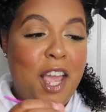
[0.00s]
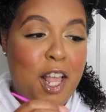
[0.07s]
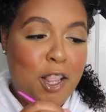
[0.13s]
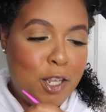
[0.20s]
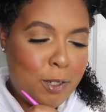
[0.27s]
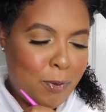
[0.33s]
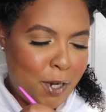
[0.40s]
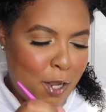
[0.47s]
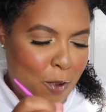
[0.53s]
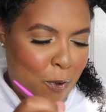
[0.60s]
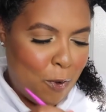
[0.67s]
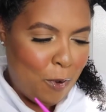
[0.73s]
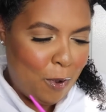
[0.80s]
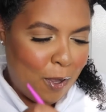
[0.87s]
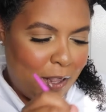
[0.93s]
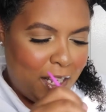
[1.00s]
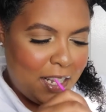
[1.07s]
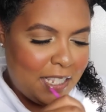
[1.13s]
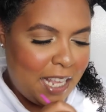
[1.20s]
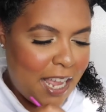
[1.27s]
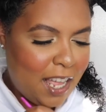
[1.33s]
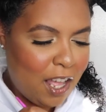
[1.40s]
It looks pretty cool. It
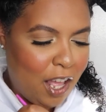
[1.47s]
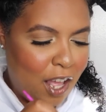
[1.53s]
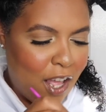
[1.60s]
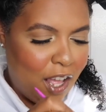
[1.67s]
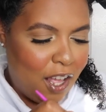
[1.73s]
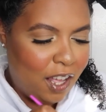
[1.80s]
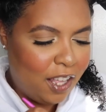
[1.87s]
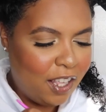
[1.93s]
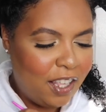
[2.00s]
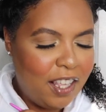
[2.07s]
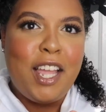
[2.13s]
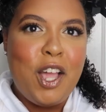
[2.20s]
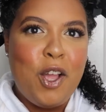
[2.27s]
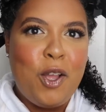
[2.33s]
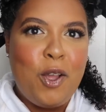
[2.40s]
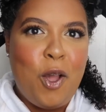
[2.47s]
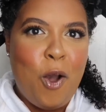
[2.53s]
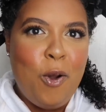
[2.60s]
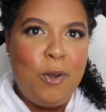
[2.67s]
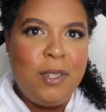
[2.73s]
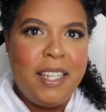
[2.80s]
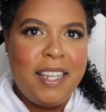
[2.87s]
looks like a
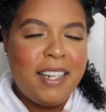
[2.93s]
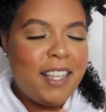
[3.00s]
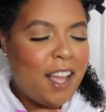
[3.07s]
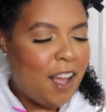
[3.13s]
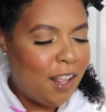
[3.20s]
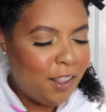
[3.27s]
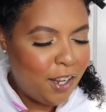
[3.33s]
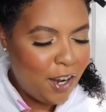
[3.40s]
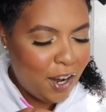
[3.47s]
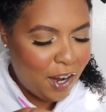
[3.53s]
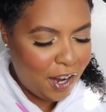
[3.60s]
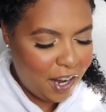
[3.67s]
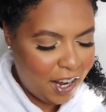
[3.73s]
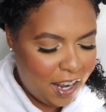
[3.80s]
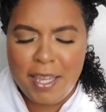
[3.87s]
golden color.